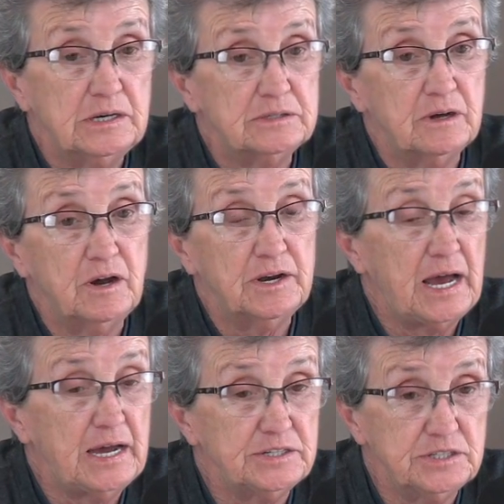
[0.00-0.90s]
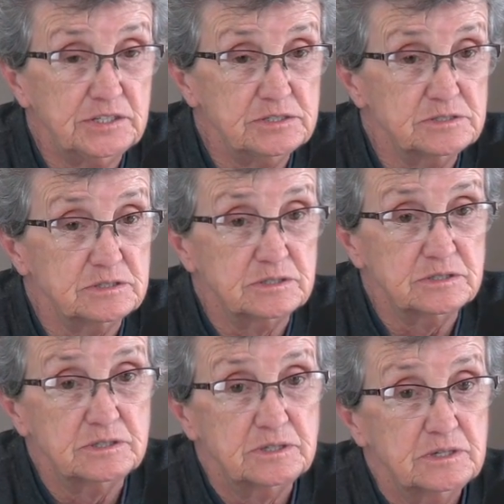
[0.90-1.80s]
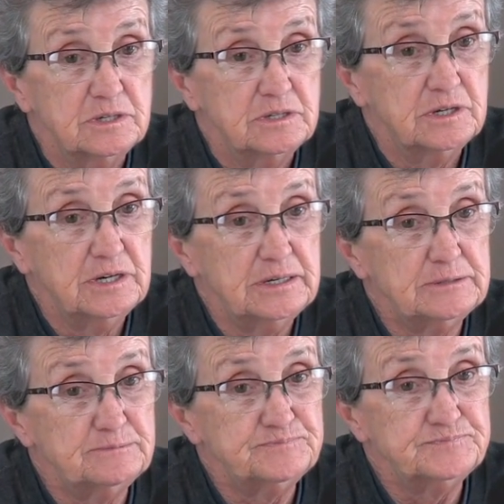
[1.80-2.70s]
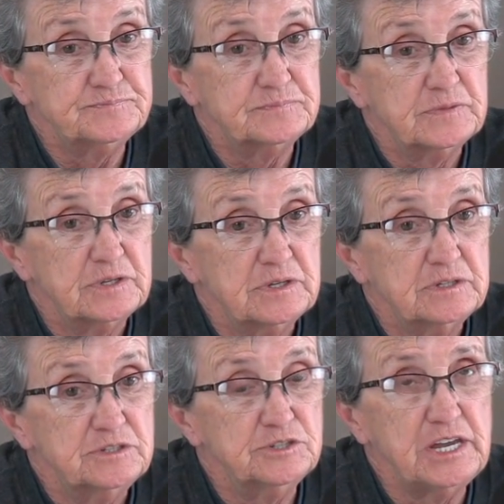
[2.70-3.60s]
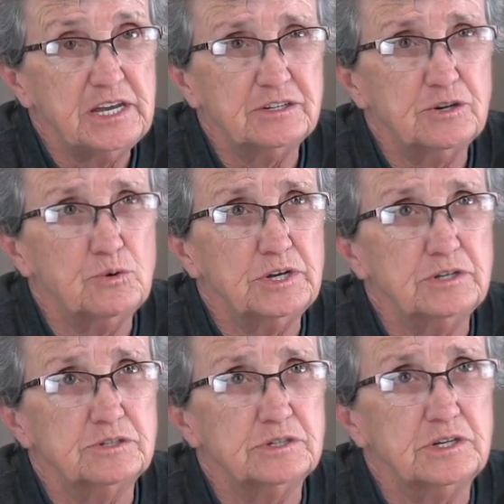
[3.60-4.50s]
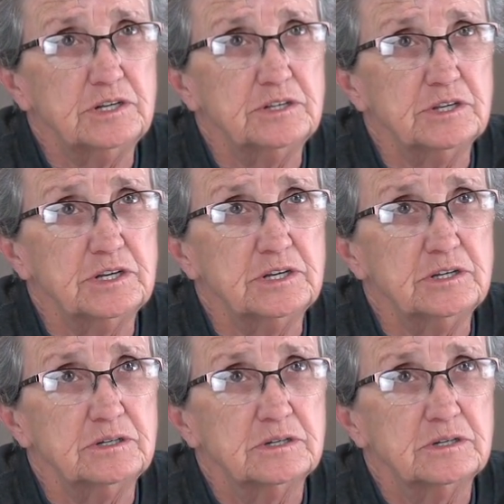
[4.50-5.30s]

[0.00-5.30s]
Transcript: On ideas, you can't go into anything